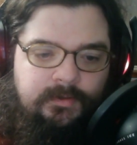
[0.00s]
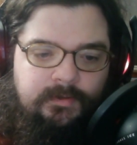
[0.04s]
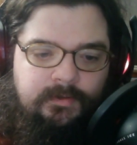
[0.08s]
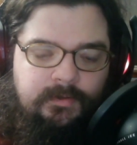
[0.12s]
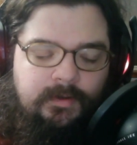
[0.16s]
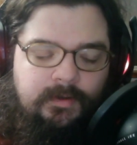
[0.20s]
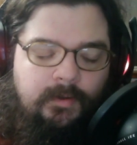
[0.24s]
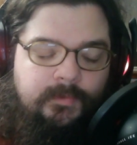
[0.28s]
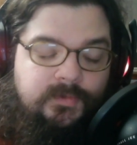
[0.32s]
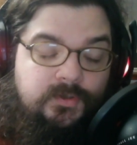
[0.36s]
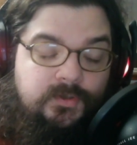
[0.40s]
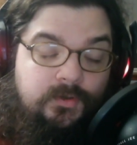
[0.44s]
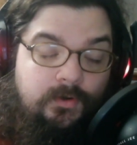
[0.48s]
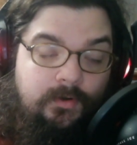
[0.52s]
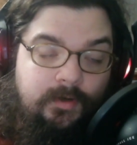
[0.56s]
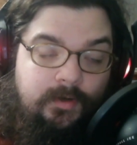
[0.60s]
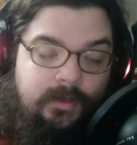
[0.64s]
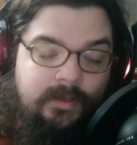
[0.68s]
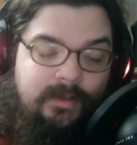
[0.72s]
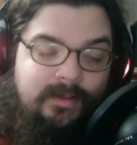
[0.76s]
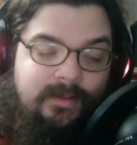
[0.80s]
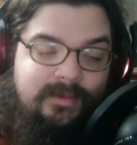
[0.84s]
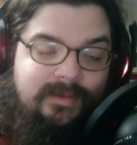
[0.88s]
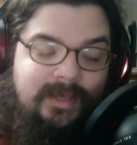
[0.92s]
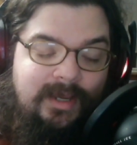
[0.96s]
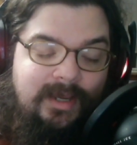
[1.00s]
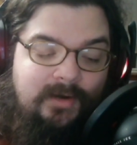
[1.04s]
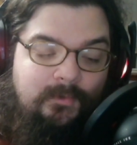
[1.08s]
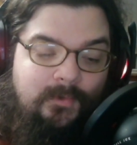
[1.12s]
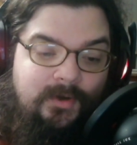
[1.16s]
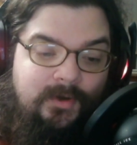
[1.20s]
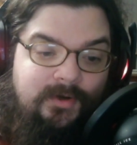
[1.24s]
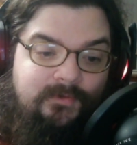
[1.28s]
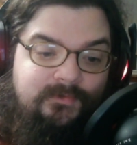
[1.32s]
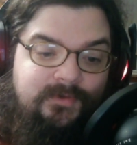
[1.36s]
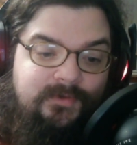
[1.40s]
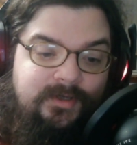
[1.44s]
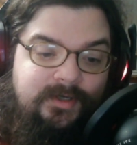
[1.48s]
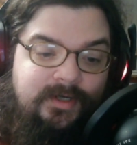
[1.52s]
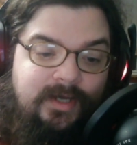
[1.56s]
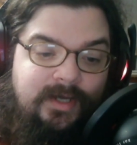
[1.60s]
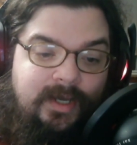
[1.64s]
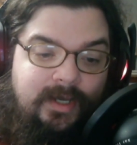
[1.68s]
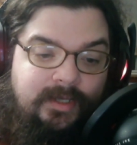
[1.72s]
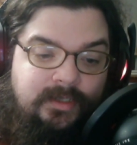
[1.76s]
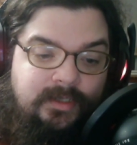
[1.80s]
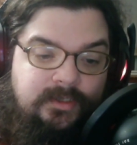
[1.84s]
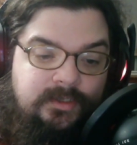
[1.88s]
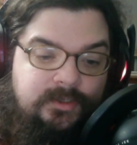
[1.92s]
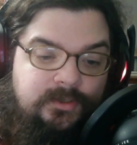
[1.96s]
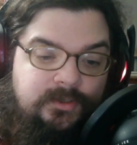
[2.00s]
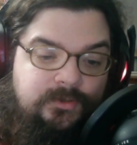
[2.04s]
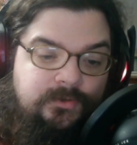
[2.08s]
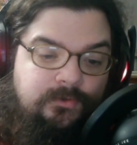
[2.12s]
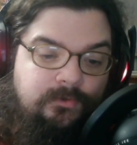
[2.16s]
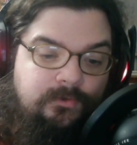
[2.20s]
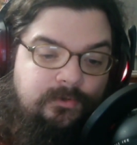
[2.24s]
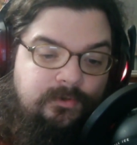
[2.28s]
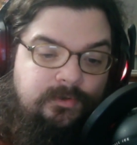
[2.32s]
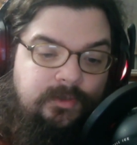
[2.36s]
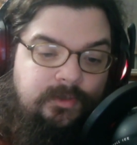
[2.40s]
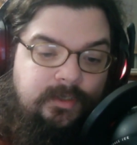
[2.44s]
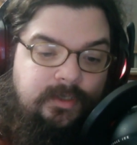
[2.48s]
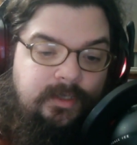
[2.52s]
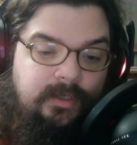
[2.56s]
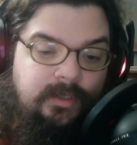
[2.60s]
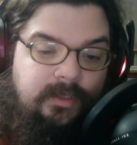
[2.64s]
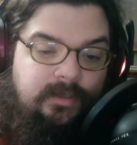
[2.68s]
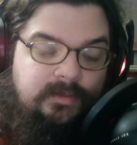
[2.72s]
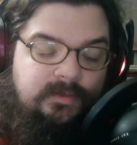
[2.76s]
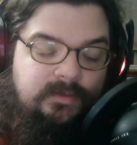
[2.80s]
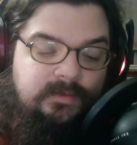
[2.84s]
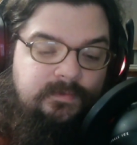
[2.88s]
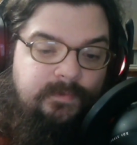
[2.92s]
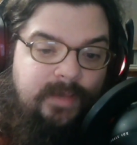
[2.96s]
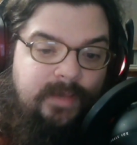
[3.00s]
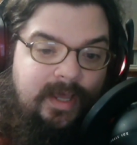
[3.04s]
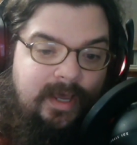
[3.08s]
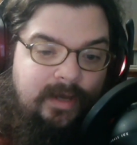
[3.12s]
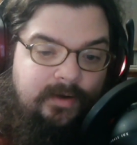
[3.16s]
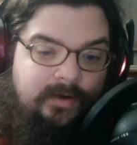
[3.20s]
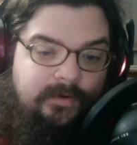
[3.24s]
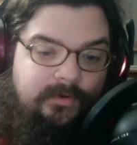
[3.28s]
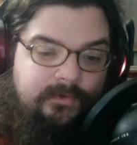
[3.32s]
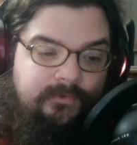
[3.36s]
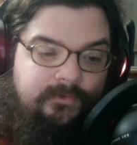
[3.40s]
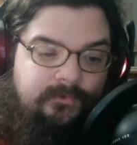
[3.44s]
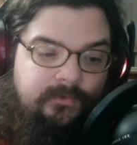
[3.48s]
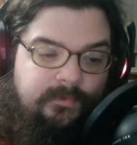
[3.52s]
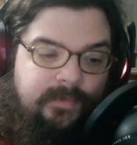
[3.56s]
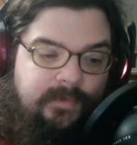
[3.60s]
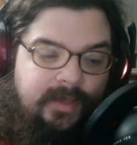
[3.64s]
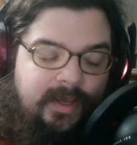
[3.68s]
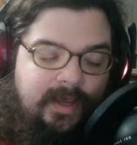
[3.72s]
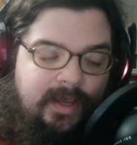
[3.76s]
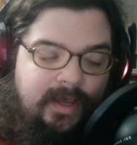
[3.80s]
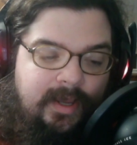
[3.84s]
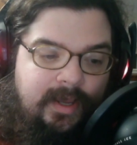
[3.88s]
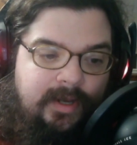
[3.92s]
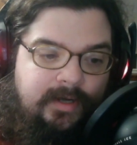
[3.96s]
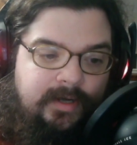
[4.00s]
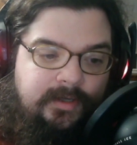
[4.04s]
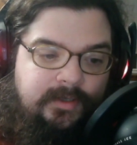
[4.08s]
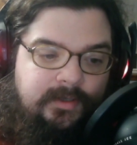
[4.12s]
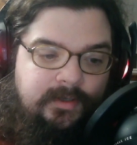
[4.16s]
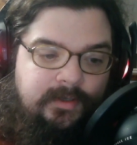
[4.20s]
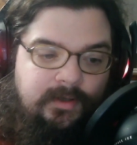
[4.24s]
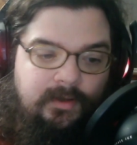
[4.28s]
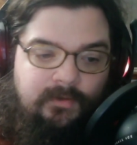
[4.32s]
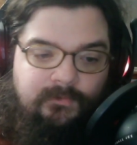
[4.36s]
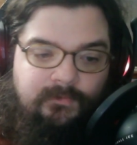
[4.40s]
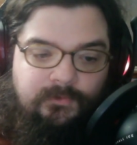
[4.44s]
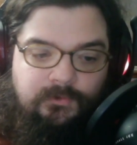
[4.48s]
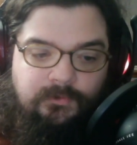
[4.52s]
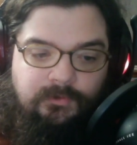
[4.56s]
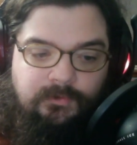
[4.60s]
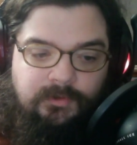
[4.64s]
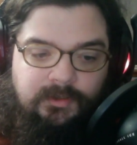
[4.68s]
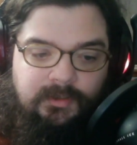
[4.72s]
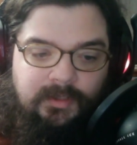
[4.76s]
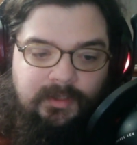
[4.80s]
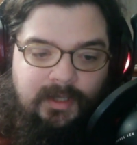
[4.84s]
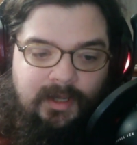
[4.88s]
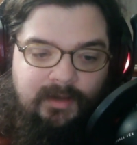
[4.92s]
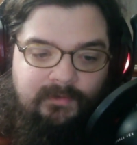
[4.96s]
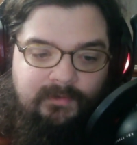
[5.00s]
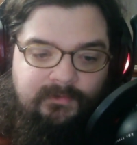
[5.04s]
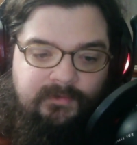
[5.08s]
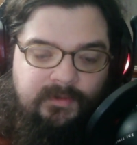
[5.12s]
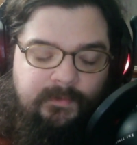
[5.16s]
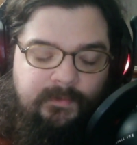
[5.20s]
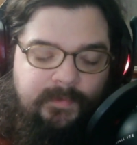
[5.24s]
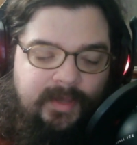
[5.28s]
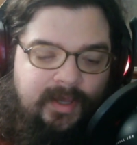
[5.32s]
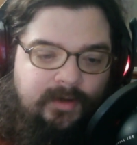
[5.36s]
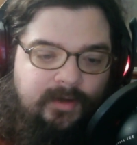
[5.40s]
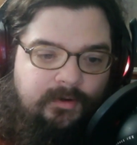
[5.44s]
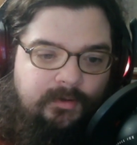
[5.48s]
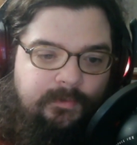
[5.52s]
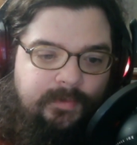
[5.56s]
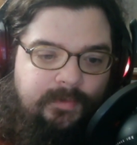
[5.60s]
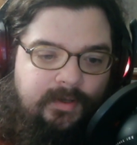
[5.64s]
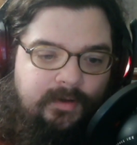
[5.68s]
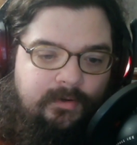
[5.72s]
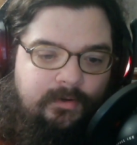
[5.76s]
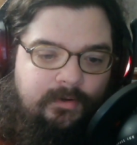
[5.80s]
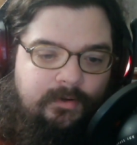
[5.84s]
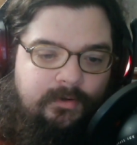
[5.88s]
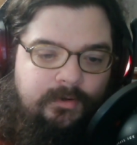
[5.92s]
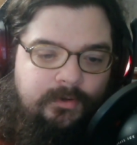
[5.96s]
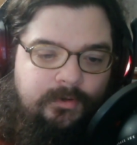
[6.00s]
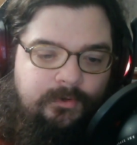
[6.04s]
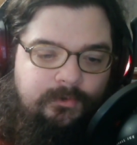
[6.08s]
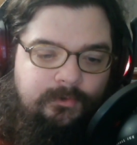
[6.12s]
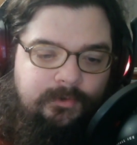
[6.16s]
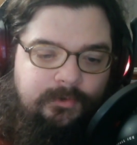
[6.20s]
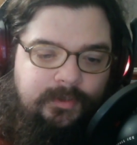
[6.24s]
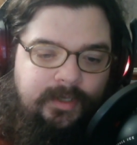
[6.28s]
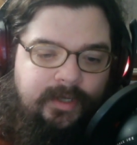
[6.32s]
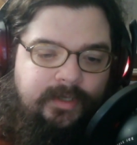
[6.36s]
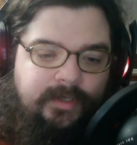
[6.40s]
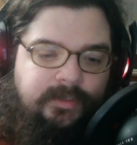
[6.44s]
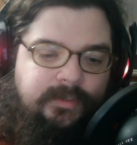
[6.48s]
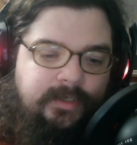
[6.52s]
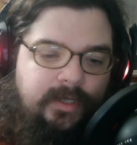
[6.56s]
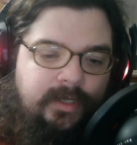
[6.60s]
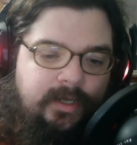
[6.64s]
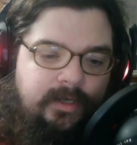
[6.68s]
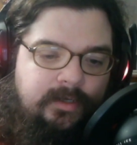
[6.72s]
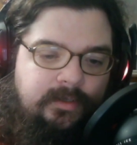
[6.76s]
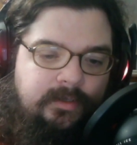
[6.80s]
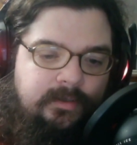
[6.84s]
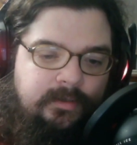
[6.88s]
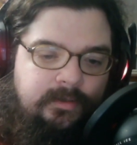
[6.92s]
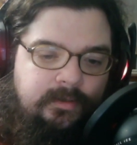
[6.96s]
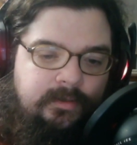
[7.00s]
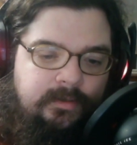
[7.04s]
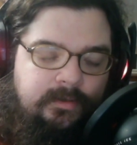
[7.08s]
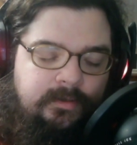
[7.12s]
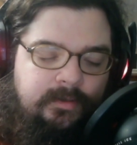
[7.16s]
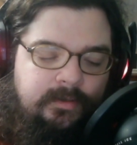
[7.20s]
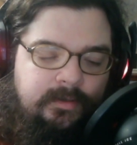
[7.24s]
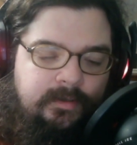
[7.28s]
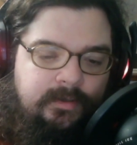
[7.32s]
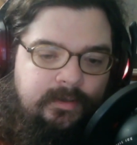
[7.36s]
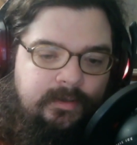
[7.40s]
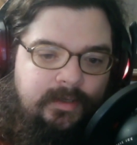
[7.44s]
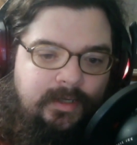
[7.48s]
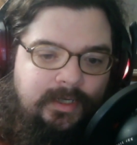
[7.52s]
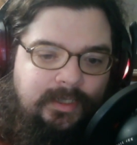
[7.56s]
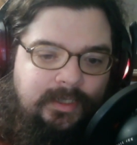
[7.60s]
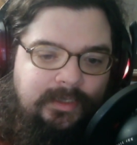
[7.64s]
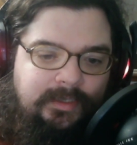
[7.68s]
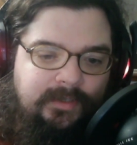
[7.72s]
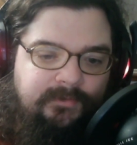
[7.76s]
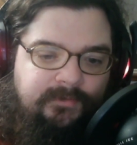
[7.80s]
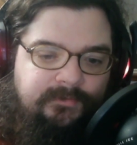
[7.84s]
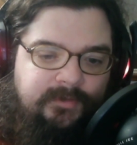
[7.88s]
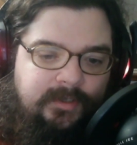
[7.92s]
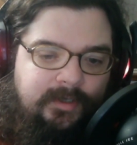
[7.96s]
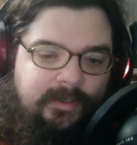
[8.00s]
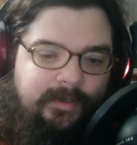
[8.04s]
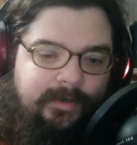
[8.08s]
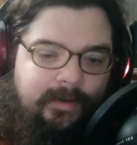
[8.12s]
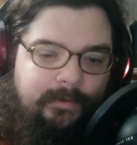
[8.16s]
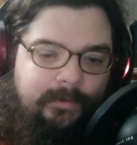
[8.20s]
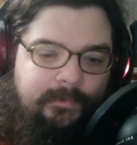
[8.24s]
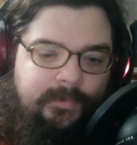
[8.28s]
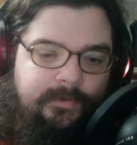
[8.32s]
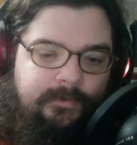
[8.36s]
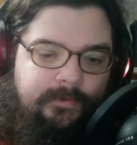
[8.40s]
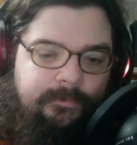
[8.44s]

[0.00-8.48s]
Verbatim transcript: I'm sorry, then one of the knights took the king's banner from the hand of Guthlaf the banner bearer, who lay dead, and he lifted it up.